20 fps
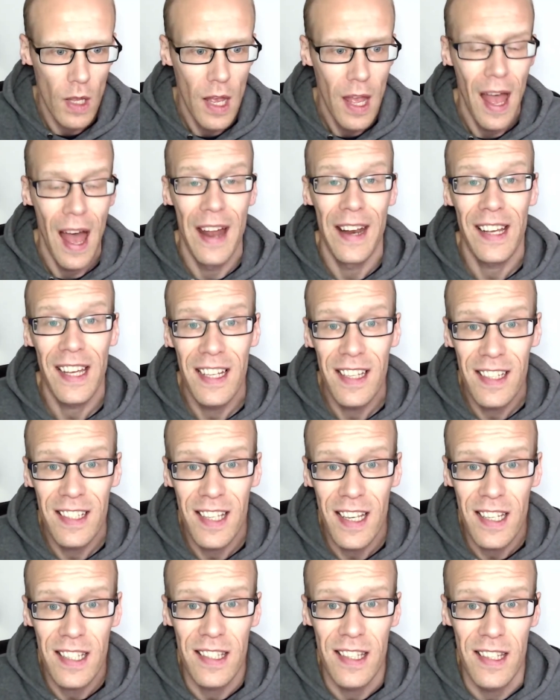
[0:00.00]
And a
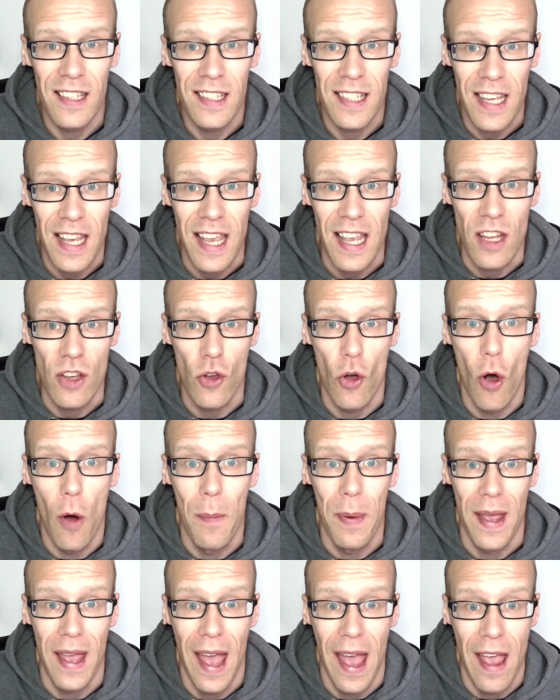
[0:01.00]
consistency in your
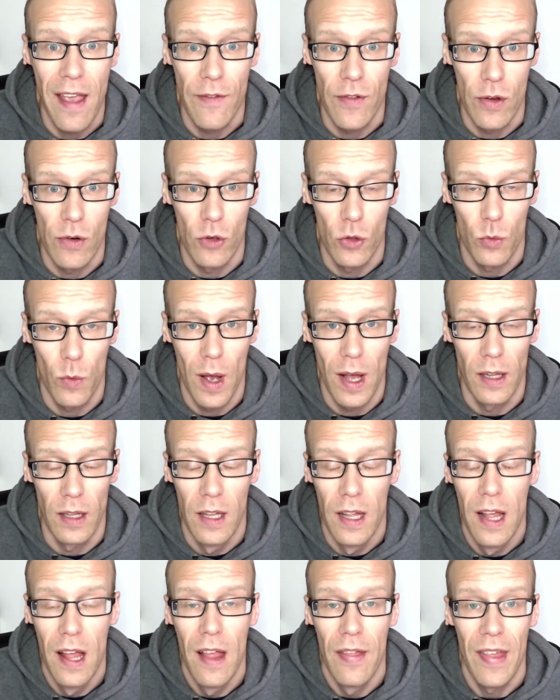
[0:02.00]
behaviour as well.
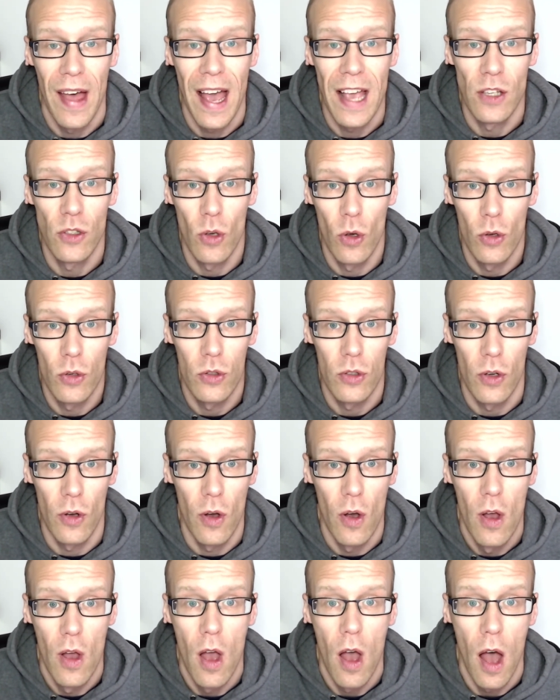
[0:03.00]
That is also
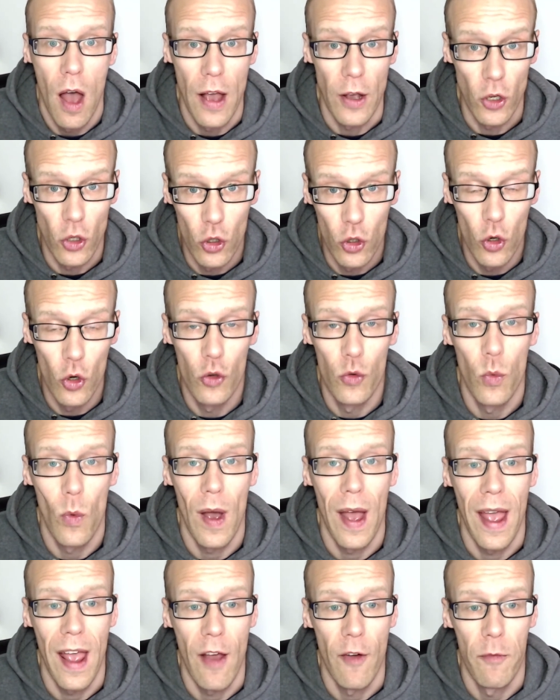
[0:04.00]
a good
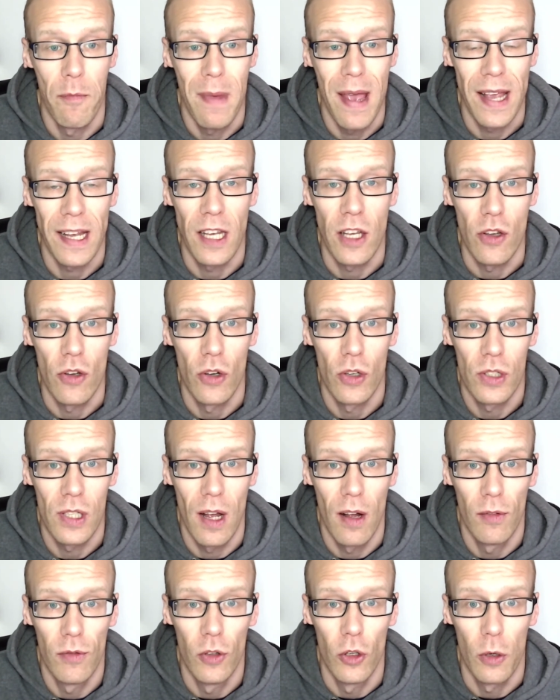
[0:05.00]
way of making
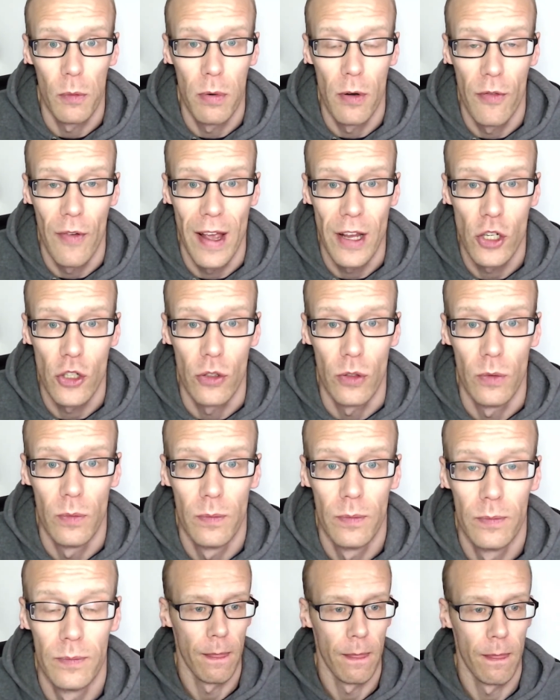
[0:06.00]
yourself look professional.
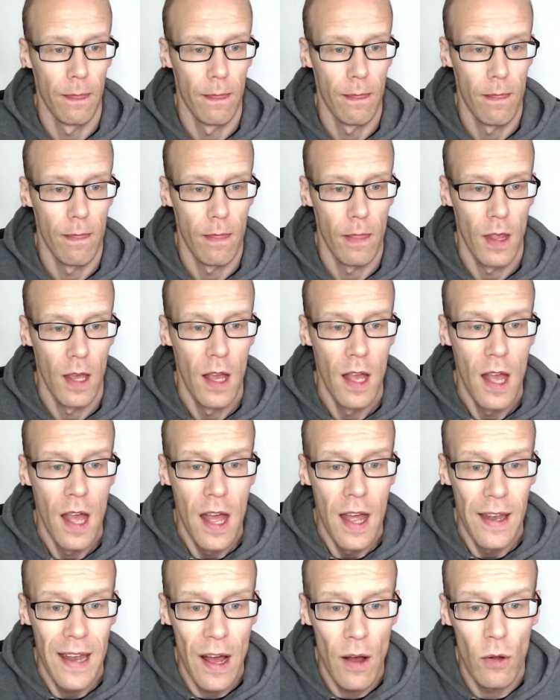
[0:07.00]

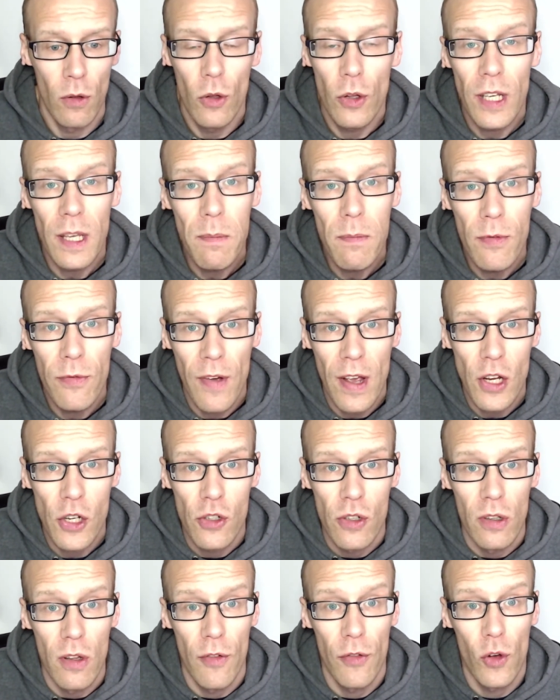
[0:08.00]
Now, looking
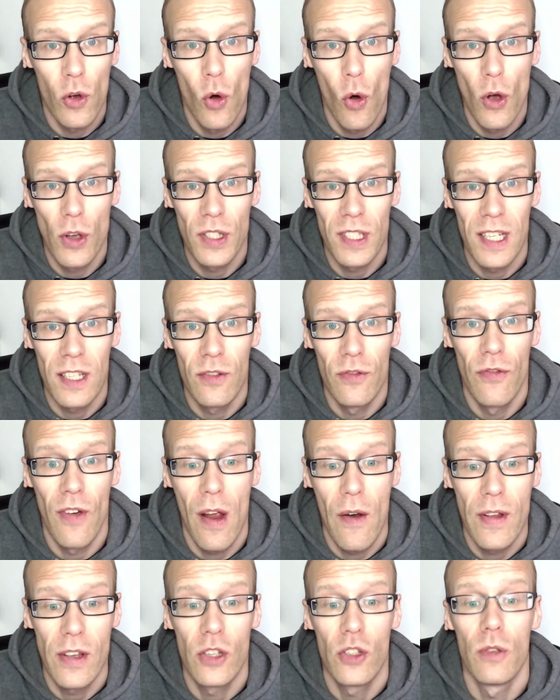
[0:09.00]
professional, of course, is
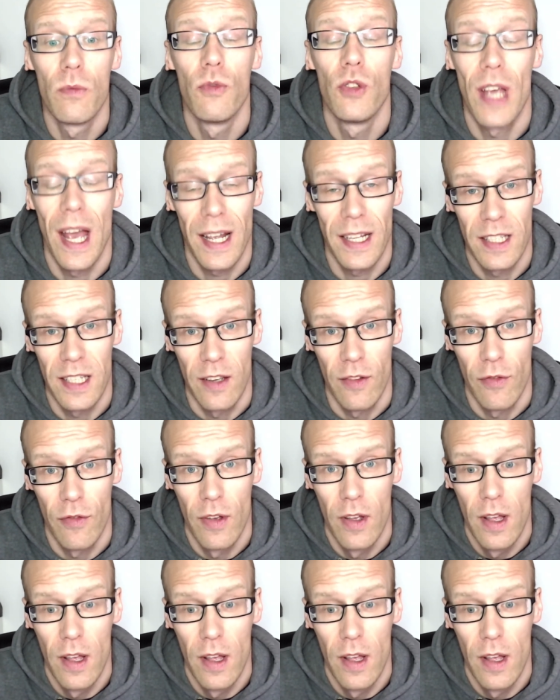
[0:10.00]
very subjective.